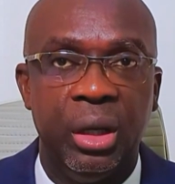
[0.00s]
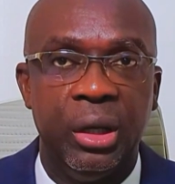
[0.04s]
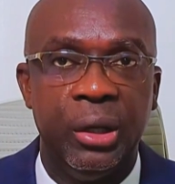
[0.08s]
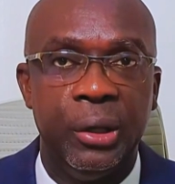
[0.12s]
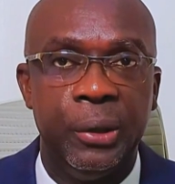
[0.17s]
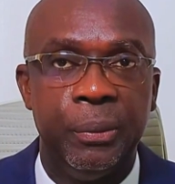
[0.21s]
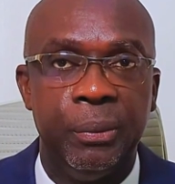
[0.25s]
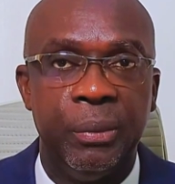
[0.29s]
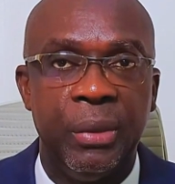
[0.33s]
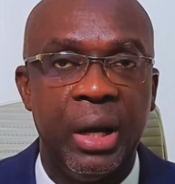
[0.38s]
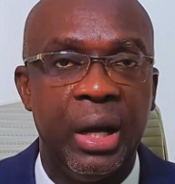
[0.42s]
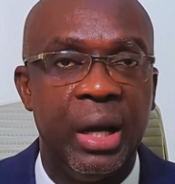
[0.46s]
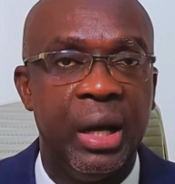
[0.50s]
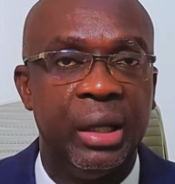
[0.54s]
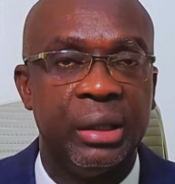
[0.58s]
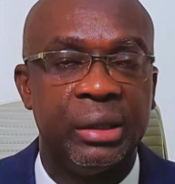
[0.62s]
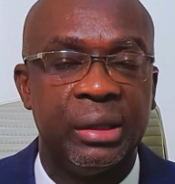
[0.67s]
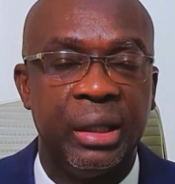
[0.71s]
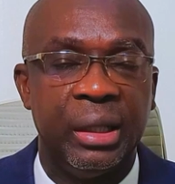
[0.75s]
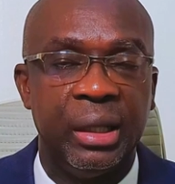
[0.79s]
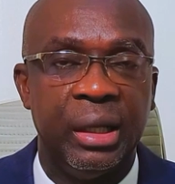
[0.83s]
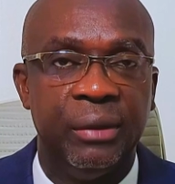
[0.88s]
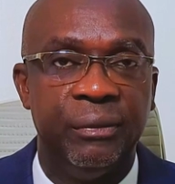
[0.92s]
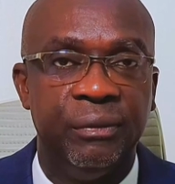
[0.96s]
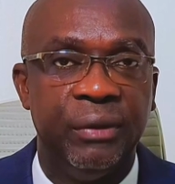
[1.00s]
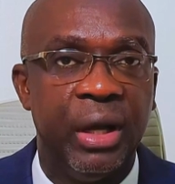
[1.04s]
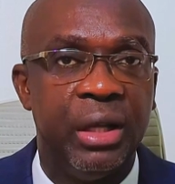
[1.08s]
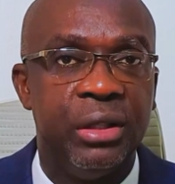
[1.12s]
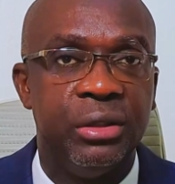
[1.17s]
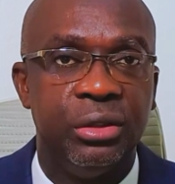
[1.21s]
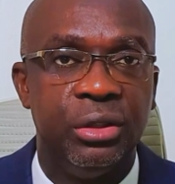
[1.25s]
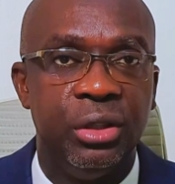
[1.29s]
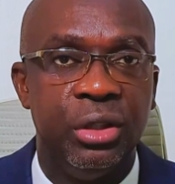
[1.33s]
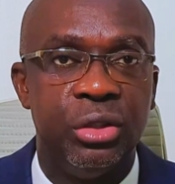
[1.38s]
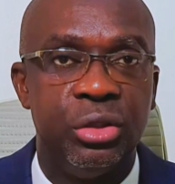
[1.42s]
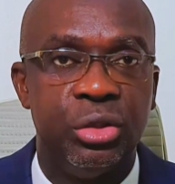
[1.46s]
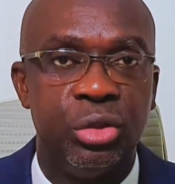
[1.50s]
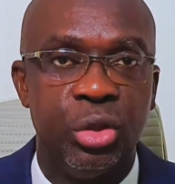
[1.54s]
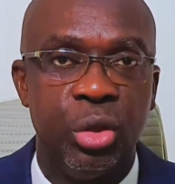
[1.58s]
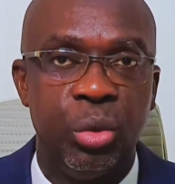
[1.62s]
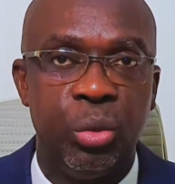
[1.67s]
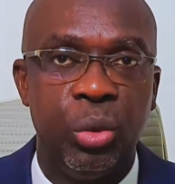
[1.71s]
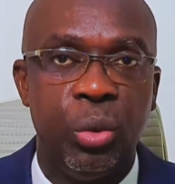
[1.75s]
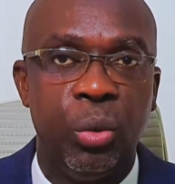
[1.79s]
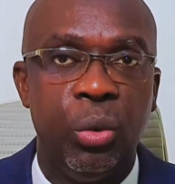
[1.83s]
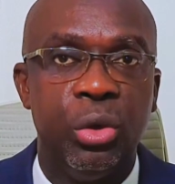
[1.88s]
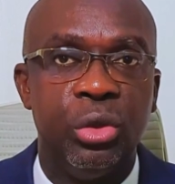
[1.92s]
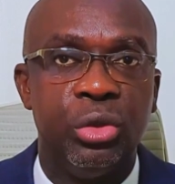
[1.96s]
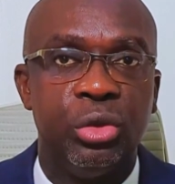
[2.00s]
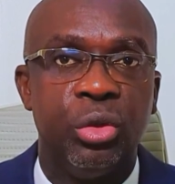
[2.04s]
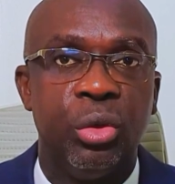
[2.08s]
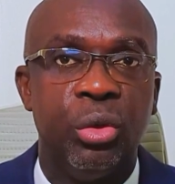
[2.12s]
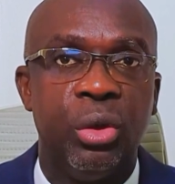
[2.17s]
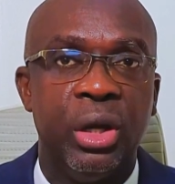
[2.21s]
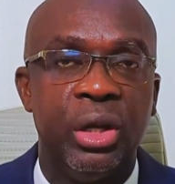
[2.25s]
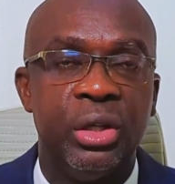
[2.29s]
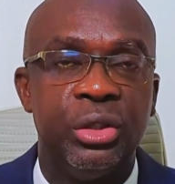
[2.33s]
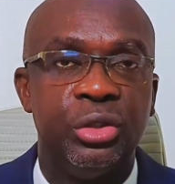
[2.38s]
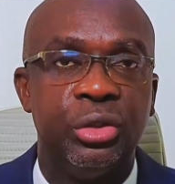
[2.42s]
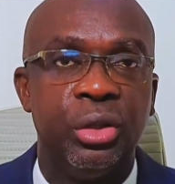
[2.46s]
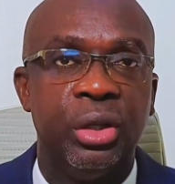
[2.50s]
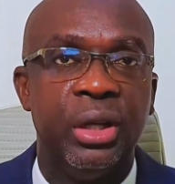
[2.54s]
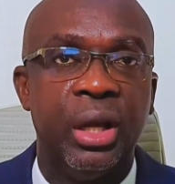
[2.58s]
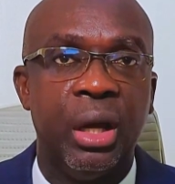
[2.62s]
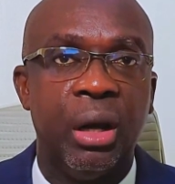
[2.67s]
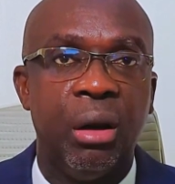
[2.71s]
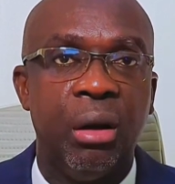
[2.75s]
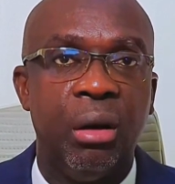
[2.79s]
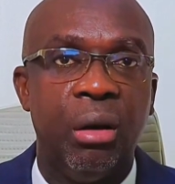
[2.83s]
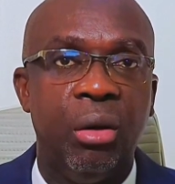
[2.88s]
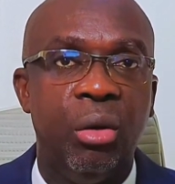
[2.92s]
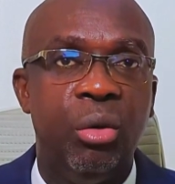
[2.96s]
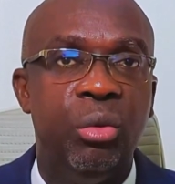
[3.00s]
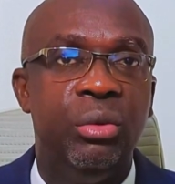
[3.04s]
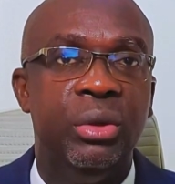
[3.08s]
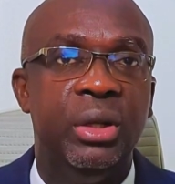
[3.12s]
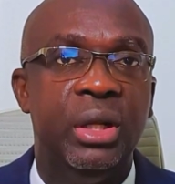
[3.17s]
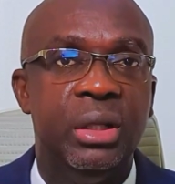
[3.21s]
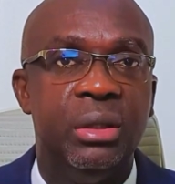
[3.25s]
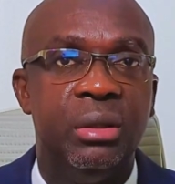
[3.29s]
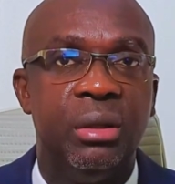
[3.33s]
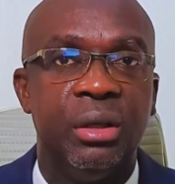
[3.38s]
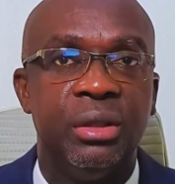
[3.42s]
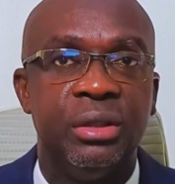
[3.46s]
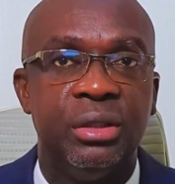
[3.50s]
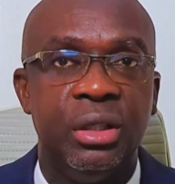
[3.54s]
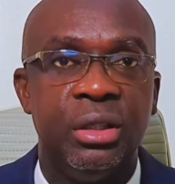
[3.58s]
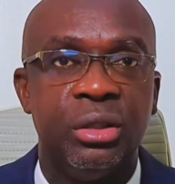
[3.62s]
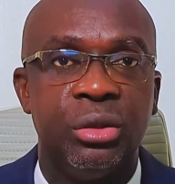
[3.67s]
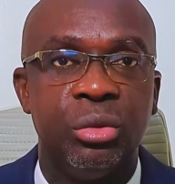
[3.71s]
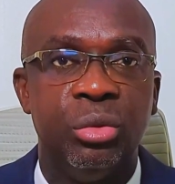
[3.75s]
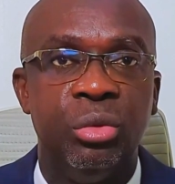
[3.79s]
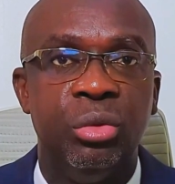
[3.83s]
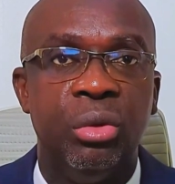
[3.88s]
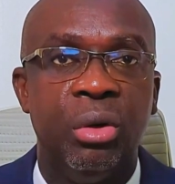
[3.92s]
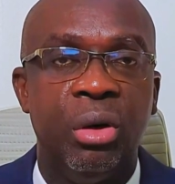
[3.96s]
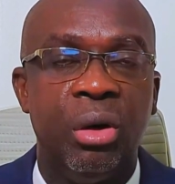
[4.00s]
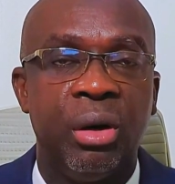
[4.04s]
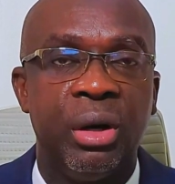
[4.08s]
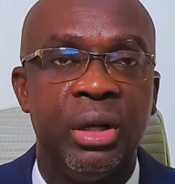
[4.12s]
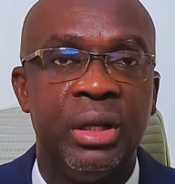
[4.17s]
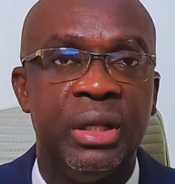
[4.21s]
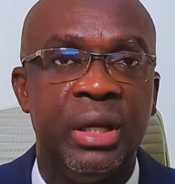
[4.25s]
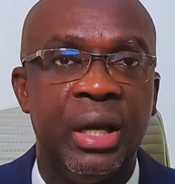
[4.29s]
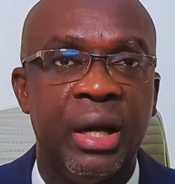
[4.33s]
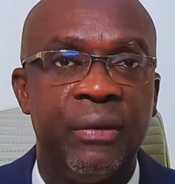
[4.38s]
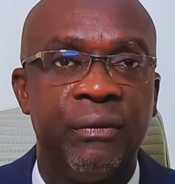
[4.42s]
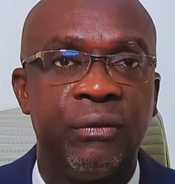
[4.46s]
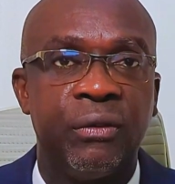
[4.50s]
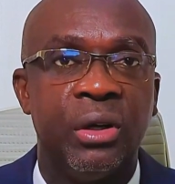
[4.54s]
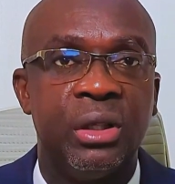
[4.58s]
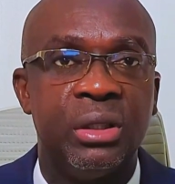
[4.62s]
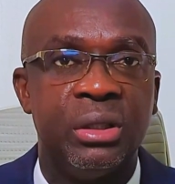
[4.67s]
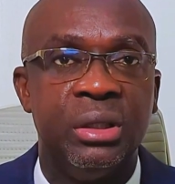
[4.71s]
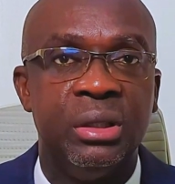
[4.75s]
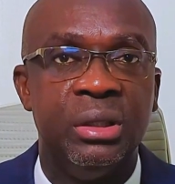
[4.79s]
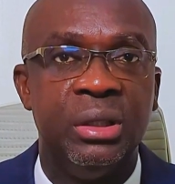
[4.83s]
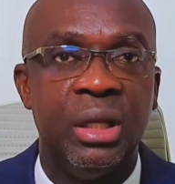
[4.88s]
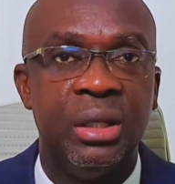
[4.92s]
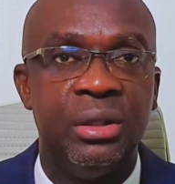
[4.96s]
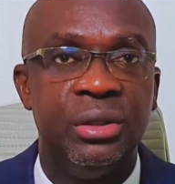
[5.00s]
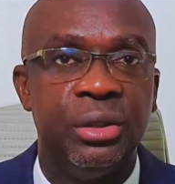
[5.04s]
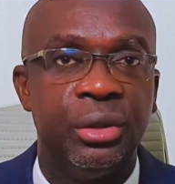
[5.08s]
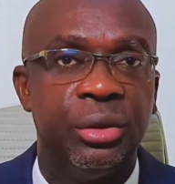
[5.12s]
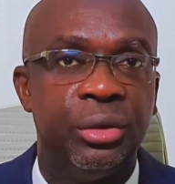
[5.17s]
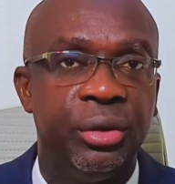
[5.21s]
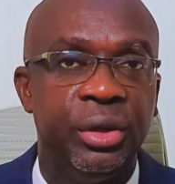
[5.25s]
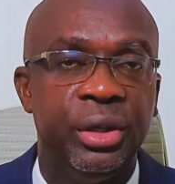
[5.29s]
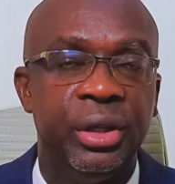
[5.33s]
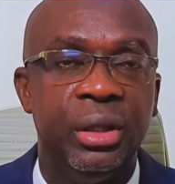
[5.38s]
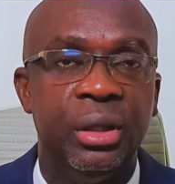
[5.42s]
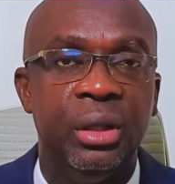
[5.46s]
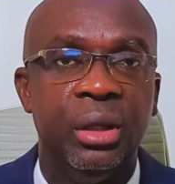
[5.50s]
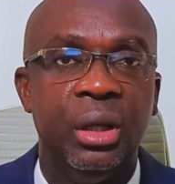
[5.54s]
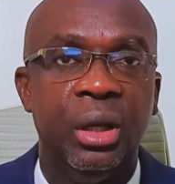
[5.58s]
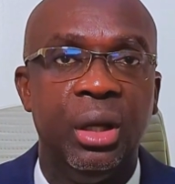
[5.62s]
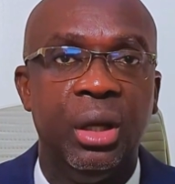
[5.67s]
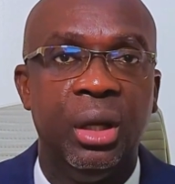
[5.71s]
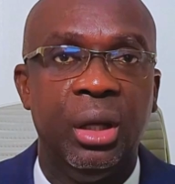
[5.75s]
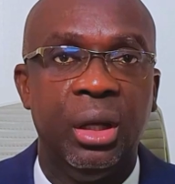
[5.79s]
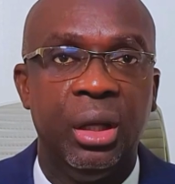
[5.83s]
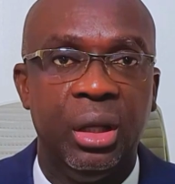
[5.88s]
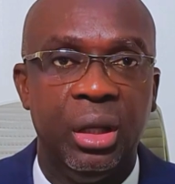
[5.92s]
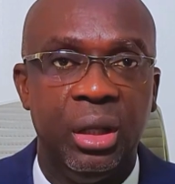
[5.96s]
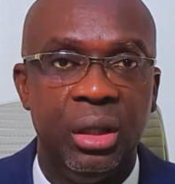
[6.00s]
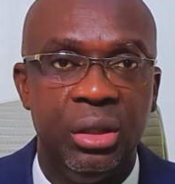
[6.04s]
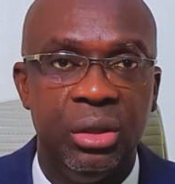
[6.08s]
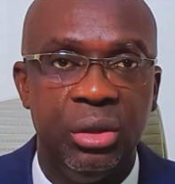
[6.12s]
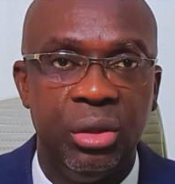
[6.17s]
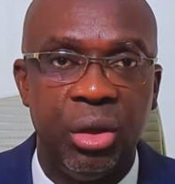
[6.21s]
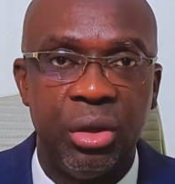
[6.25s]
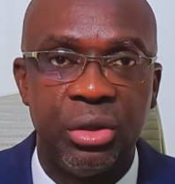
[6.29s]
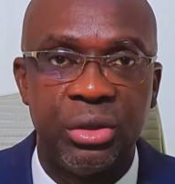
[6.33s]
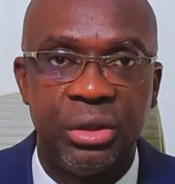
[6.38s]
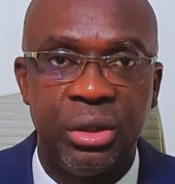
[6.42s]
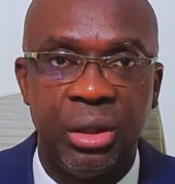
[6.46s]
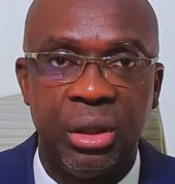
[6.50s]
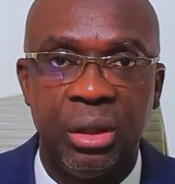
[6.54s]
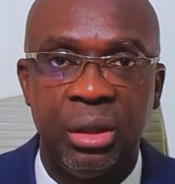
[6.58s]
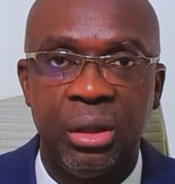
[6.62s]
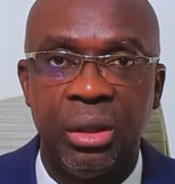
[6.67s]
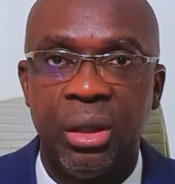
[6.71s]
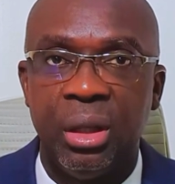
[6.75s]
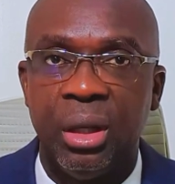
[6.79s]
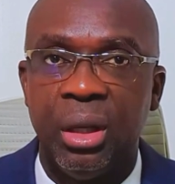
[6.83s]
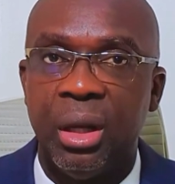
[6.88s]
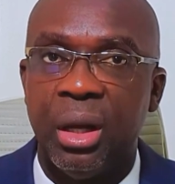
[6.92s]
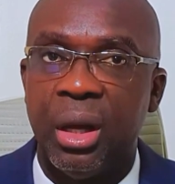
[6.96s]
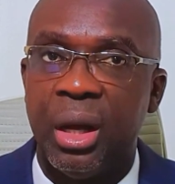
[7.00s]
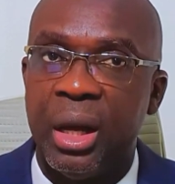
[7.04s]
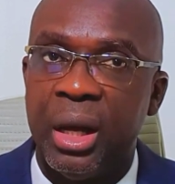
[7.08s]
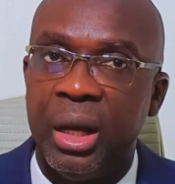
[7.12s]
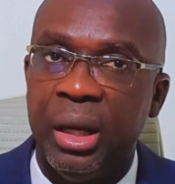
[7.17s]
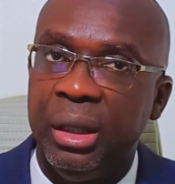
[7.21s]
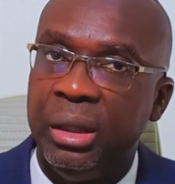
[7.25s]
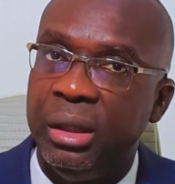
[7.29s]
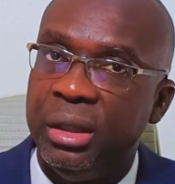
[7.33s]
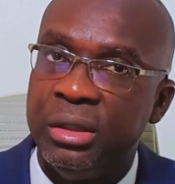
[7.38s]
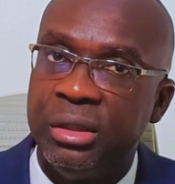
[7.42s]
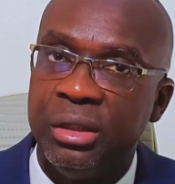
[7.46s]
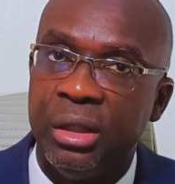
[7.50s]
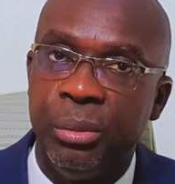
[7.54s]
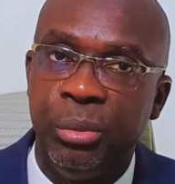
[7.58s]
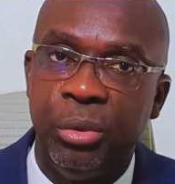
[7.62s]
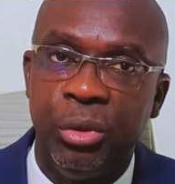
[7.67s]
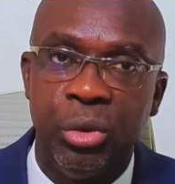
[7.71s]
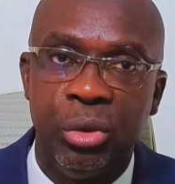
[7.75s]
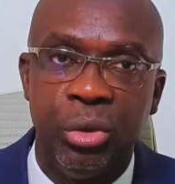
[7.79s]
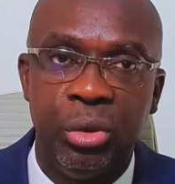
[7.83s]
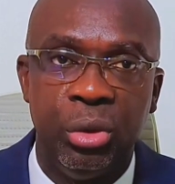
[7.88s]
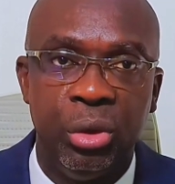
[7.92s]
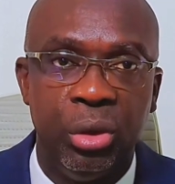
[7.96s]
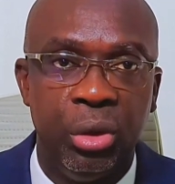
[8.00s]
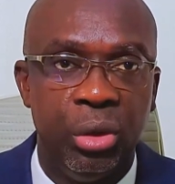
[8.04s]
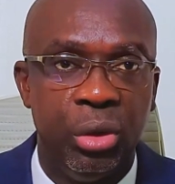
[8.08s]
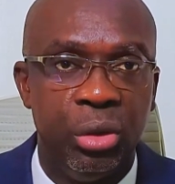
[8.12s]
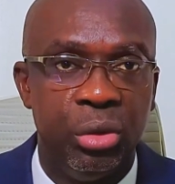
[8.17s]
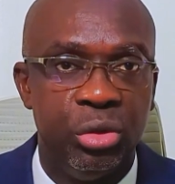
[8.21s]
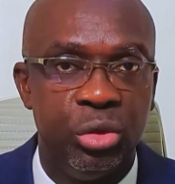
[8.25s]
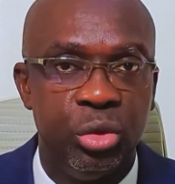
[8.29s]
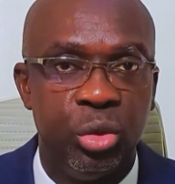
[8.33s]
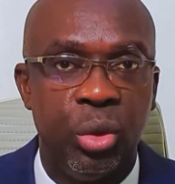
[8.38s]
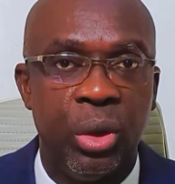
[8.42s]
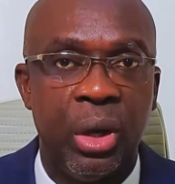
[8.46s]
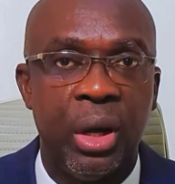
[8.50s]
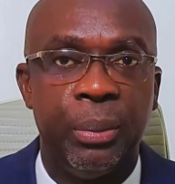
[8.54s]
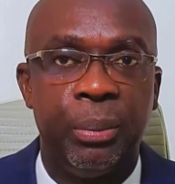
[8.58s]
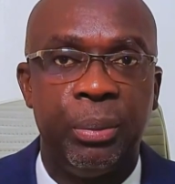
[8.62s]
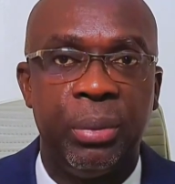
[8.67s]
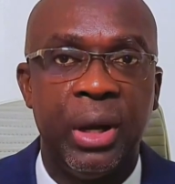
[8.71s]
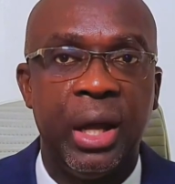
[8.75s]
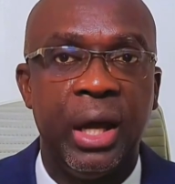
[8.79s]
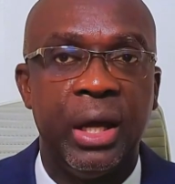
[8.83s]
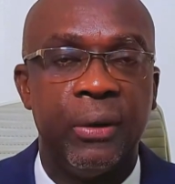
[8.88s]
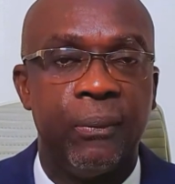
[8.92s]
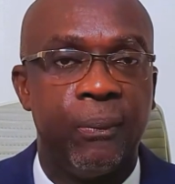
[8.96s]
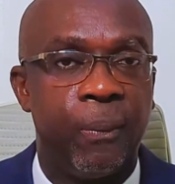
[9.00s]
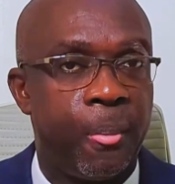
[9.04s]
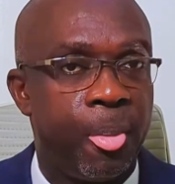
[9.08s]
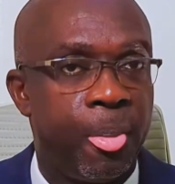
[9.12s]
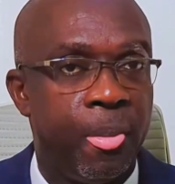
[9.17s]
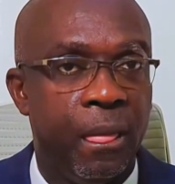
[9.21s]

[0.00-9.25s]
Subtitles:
are at an advantage. So we want to ensure that only nurses who already have gotten their degree in nursing are eligible to apply.